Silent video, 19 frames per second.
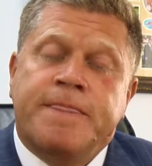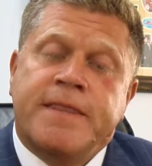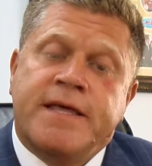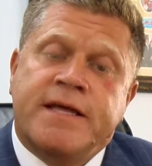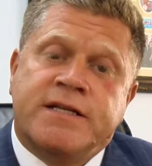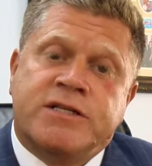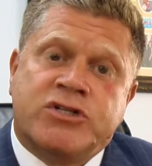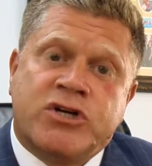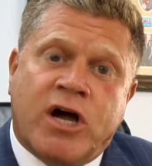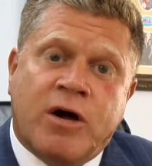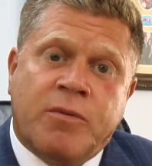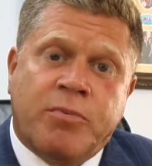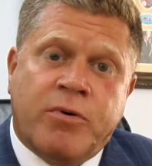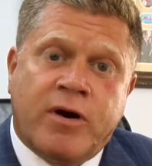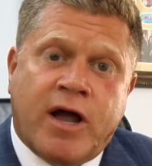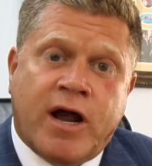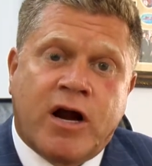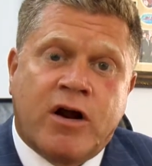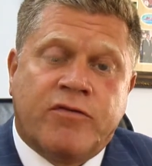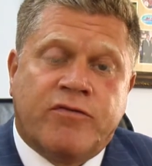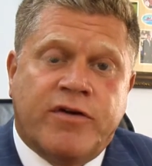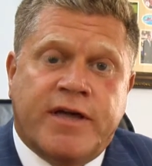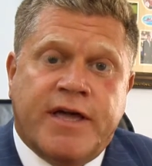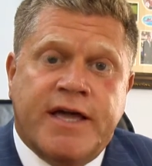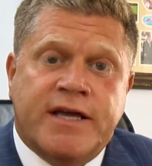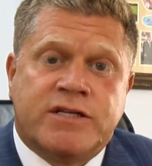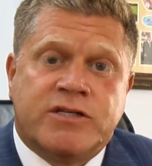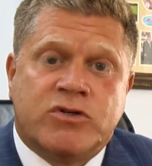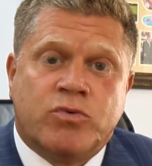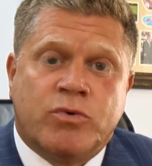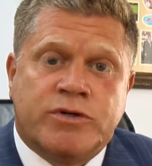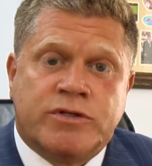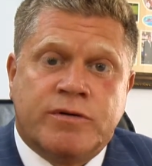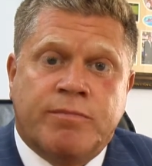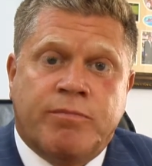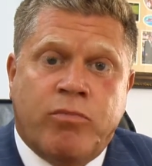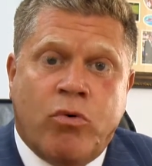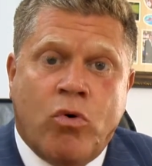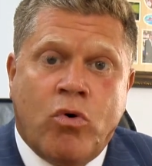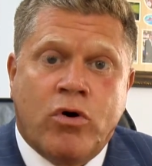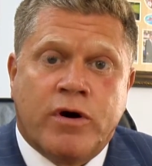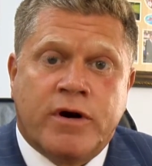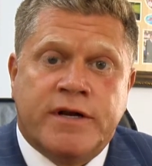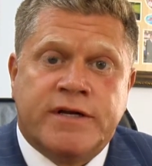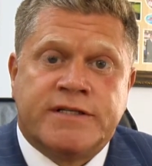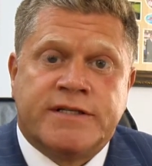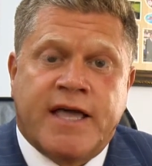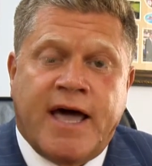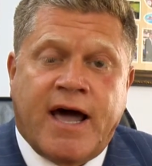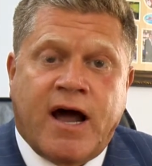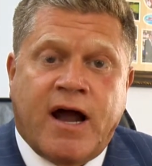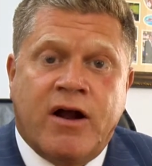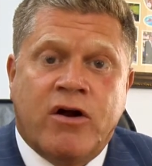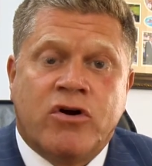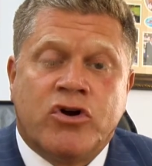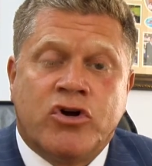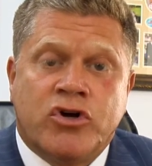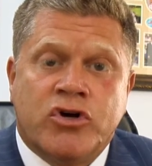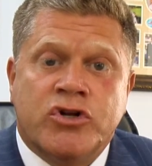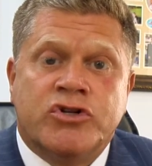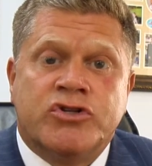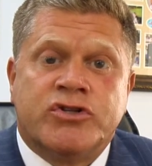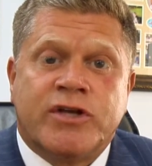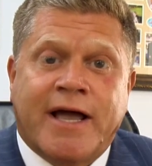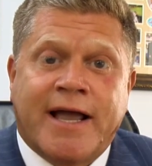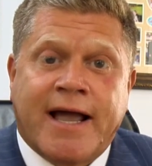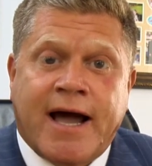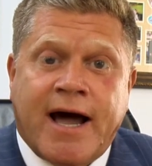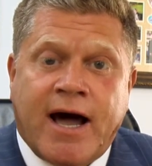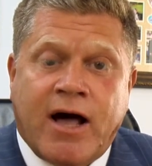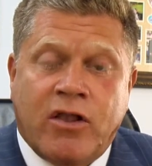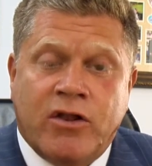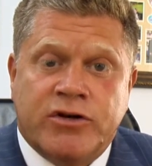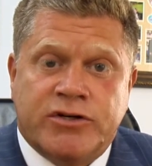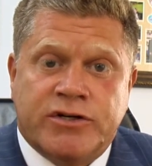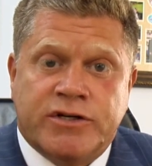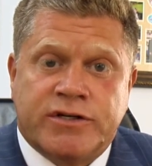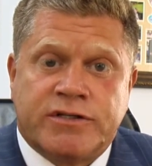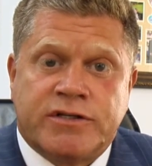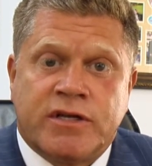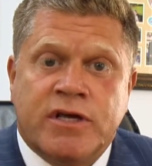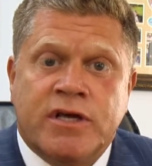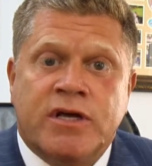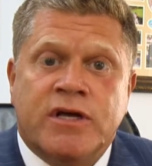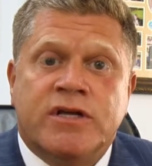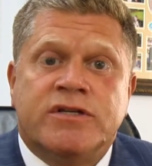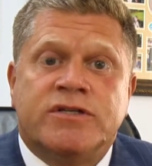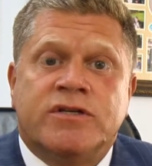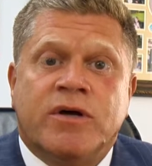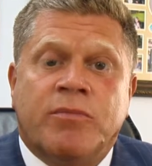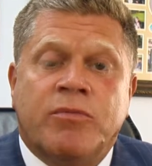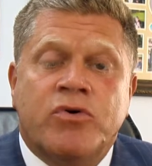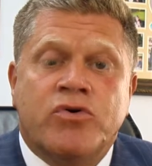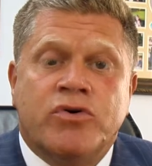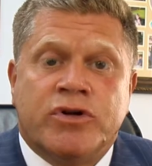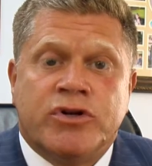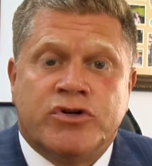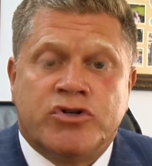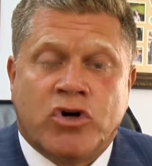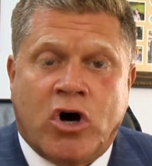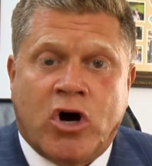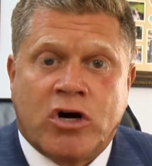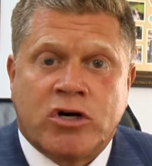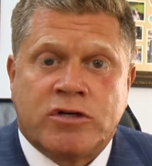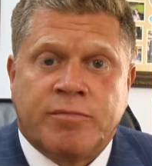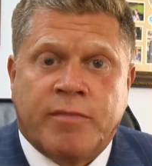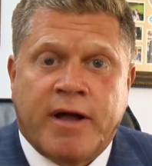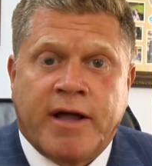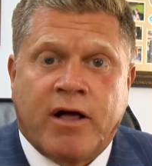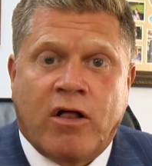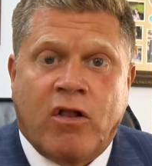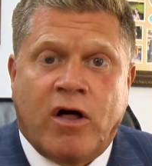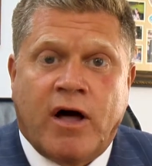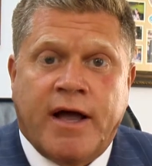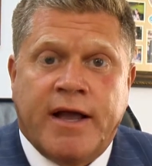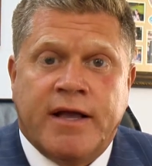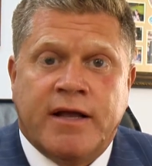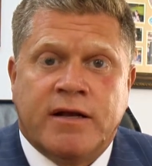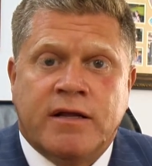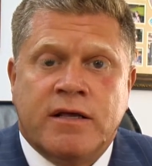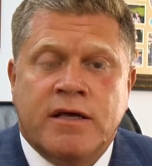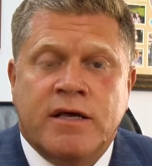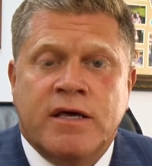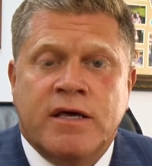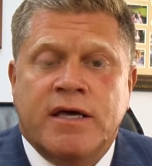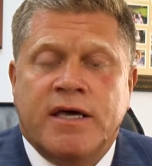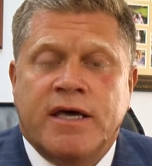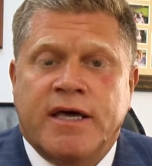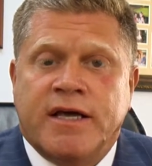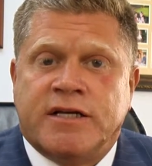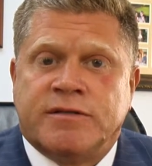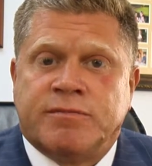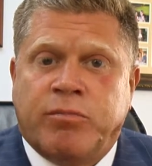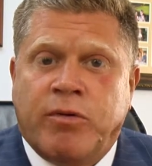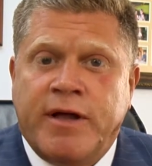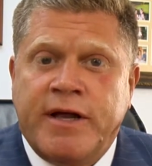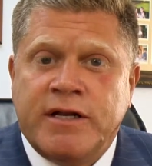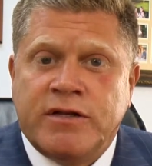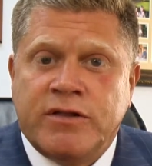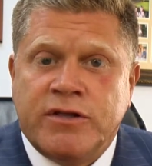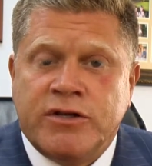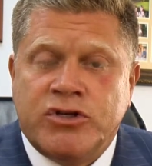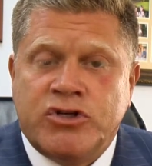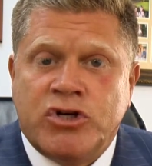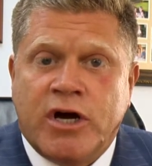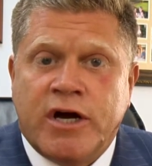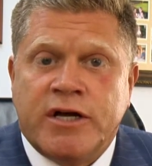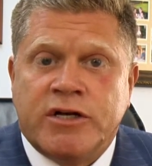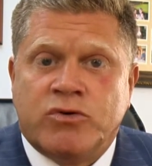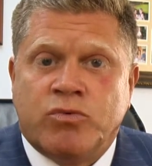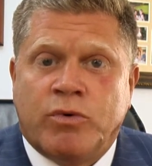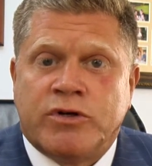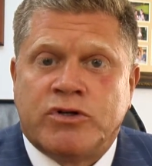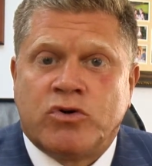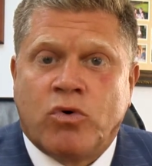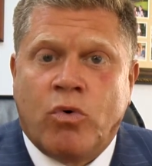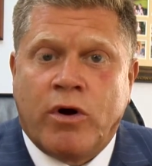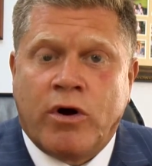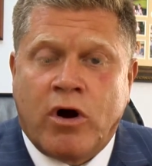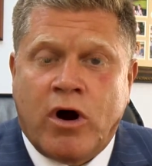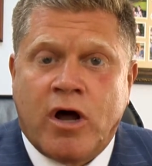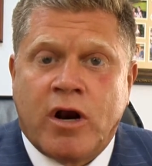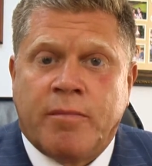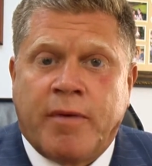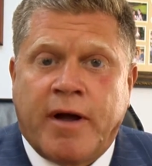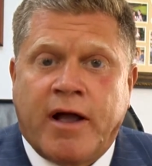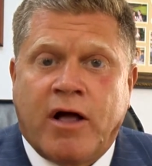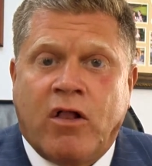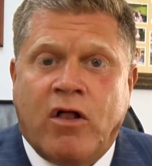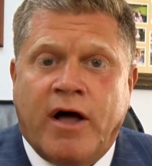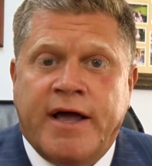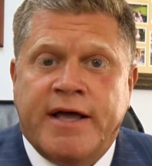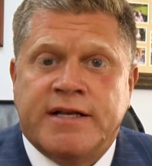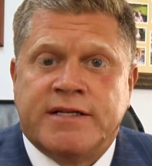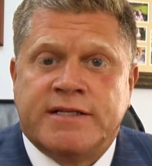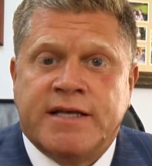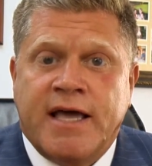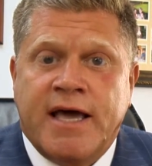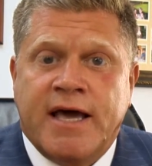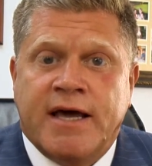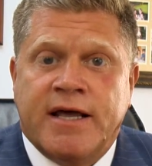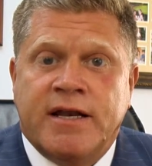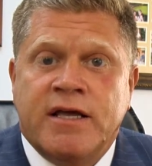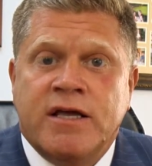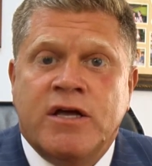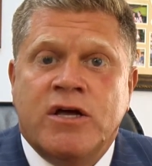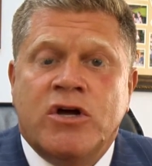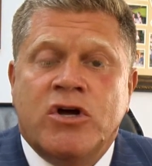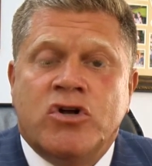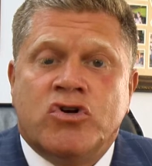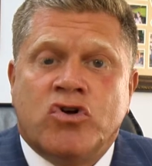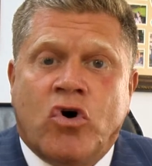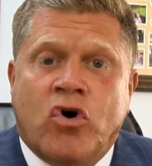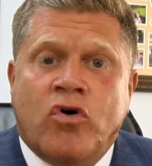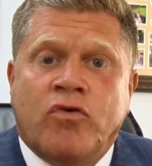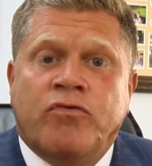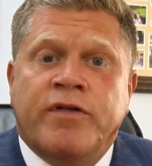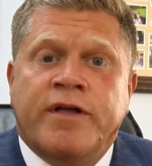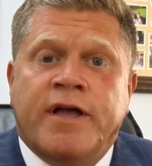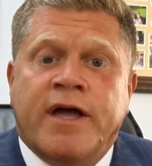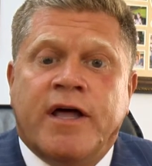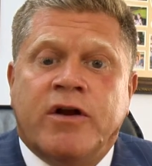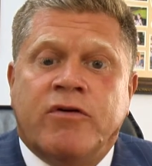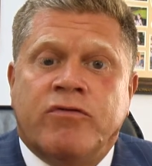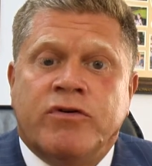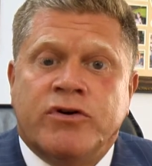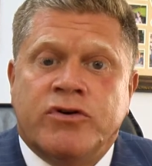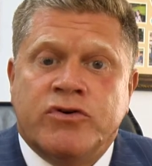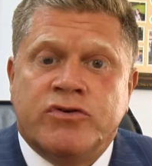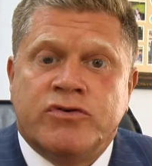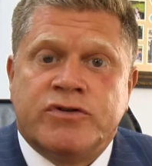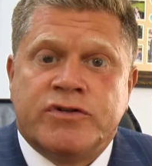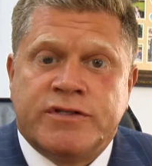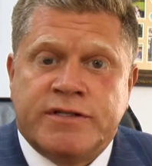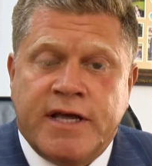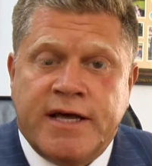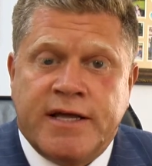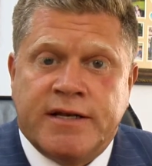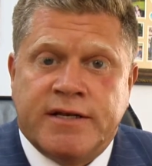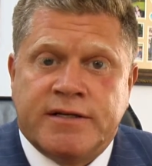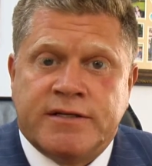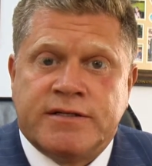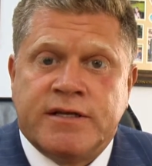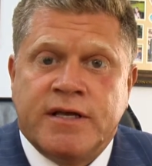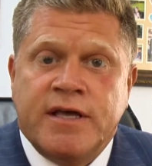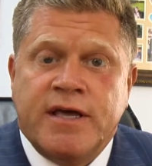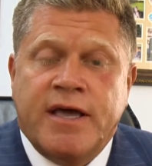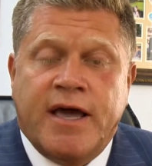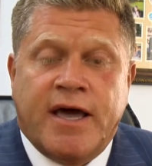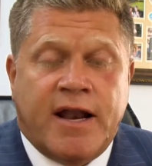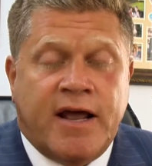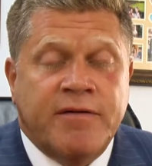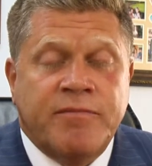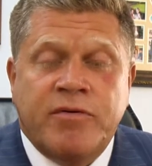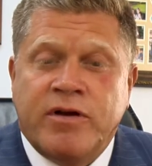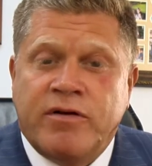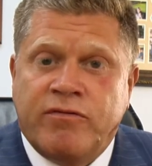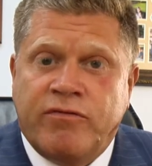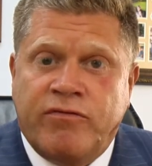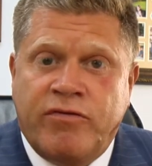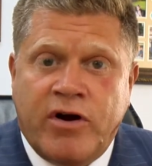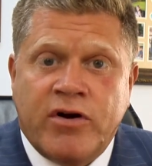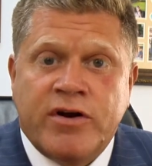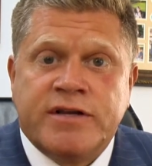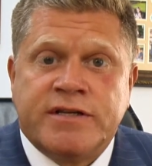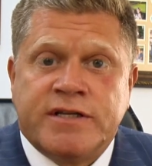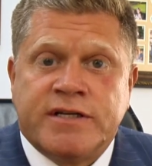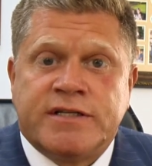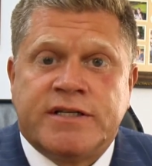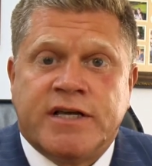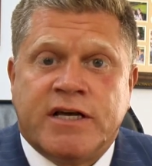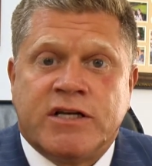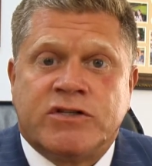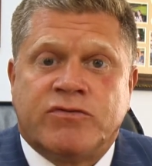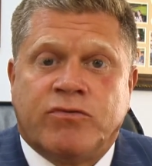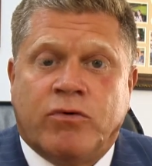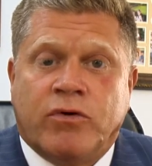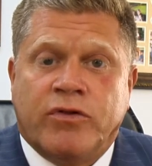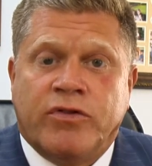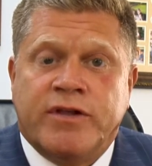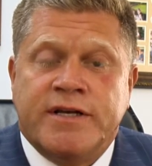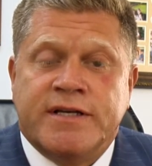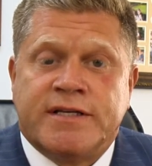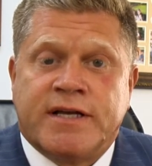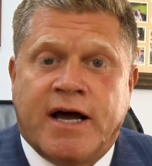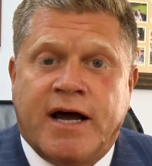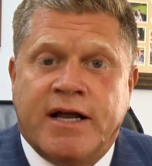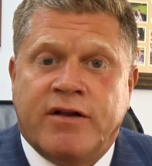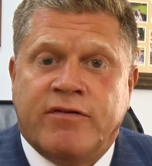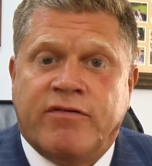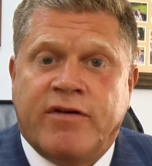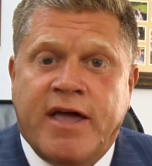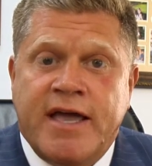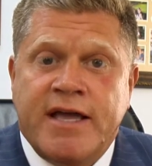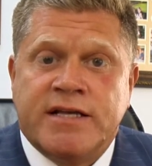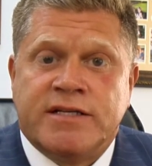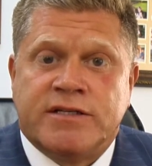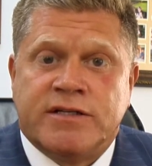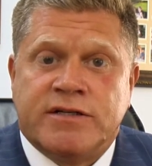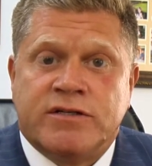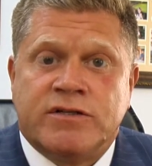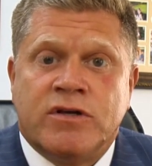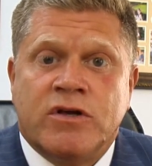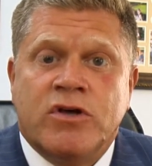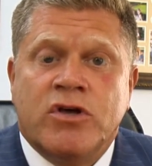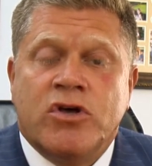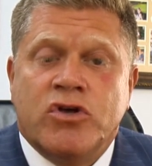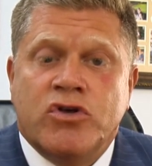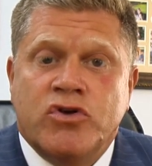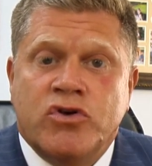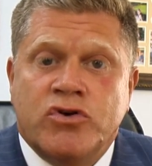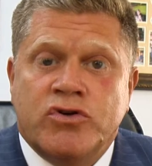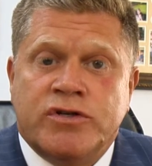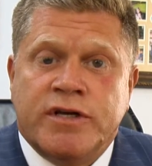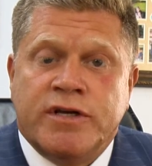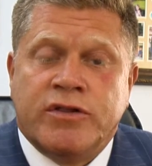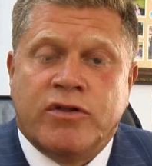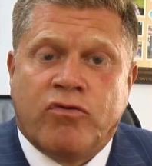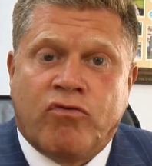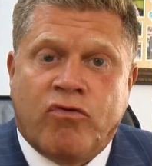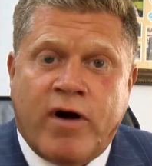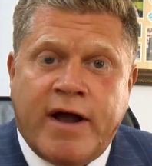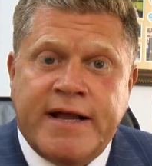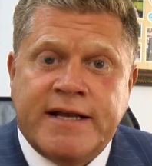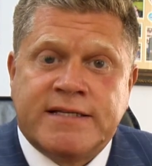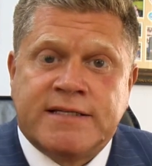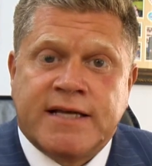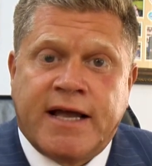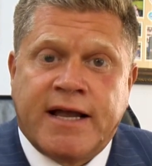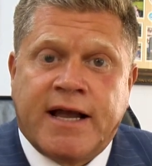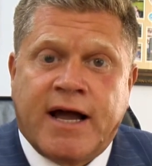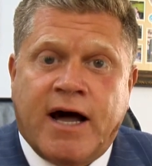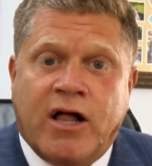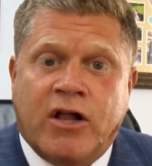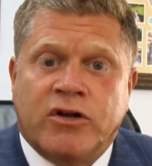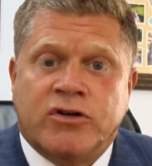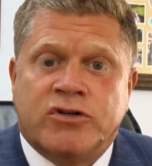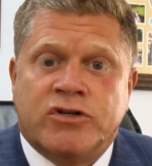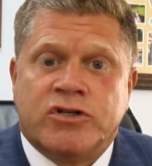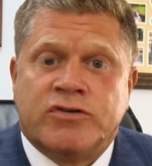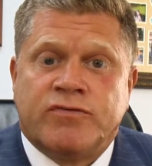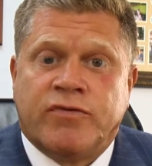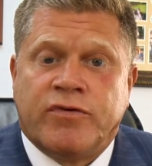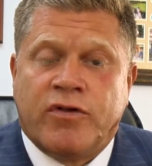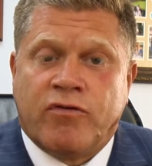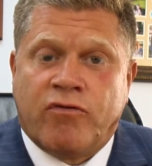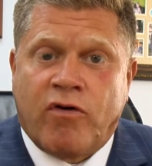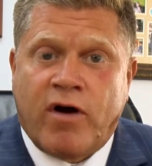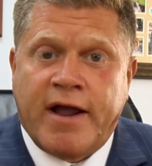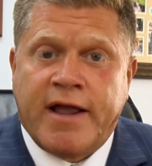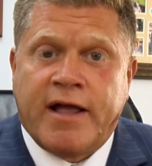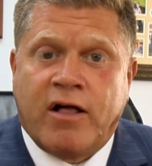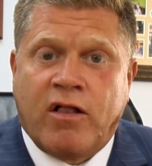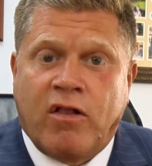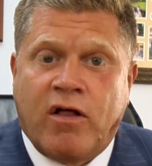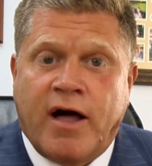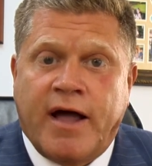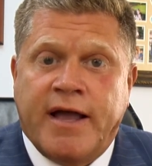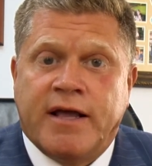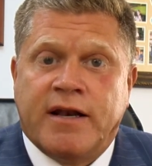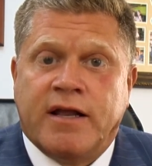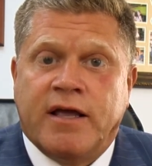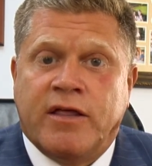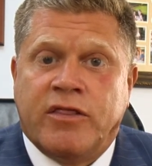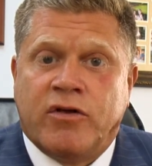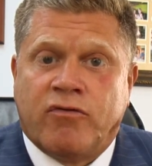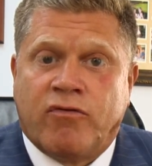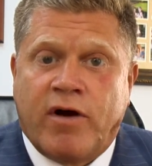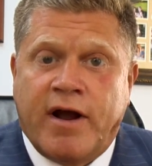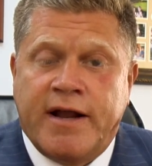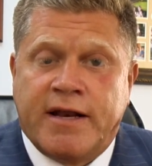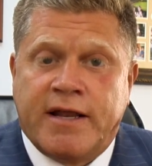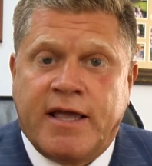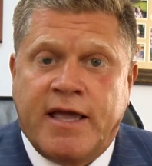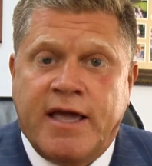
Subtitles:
In child pornography cases, what's important is to hire a good psychologist, someone who can talk to my client, explain to the judge what's going on in my client's head to hopefully get a reduced sentence. And I've been very successful in these kind of cases using the right psychologist for the right client and the right